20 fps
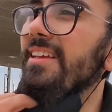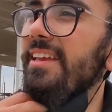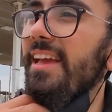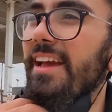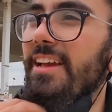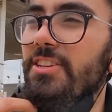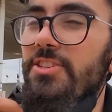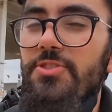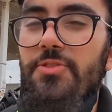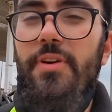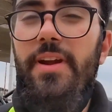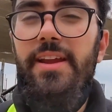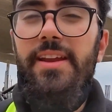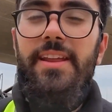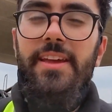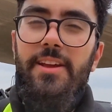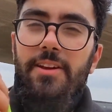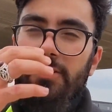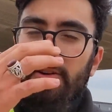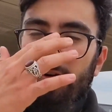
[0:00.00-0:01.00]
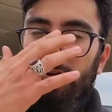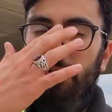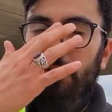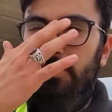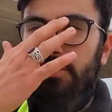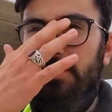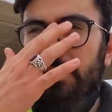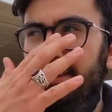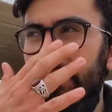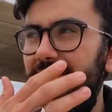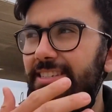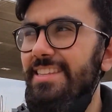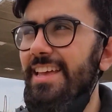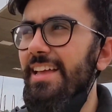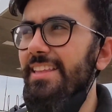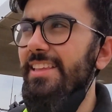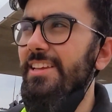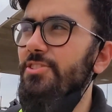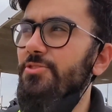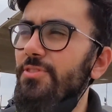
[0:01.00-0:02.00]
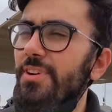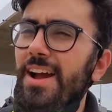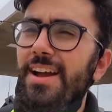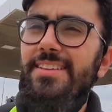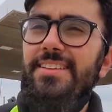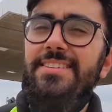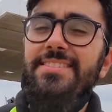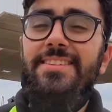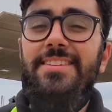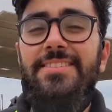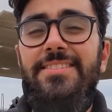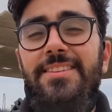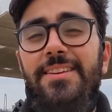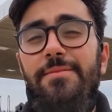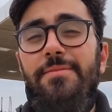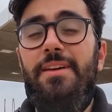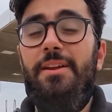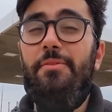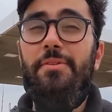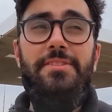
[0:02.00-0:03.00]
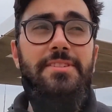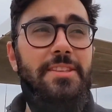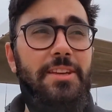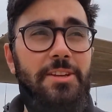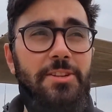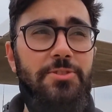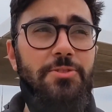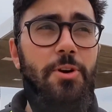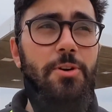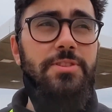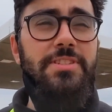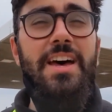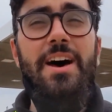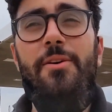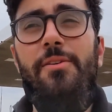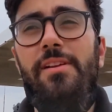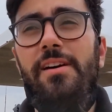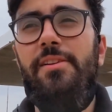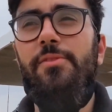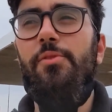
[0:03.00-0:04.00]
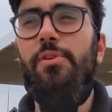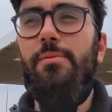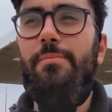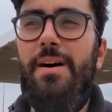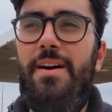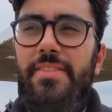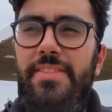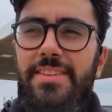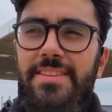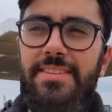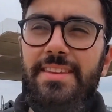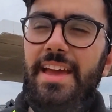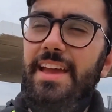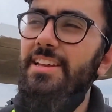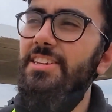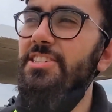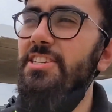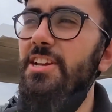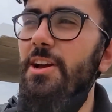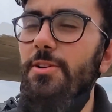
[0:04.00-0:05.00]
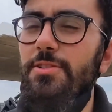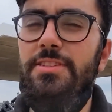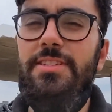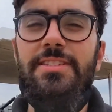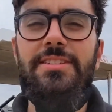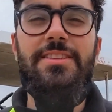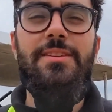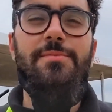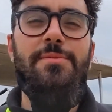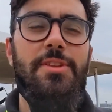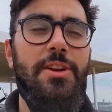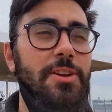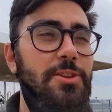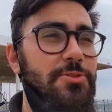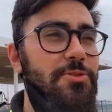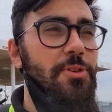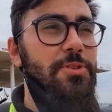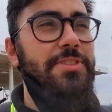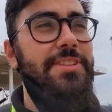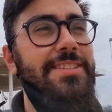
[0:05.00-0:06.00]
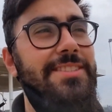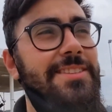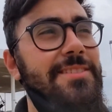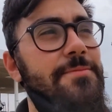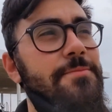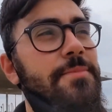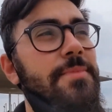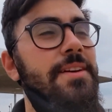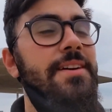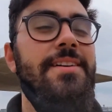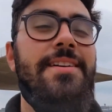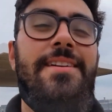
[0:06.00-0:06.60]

getting training on the stand entry guidance system, then I went to the control tower, learned all about this A G L system and the control system.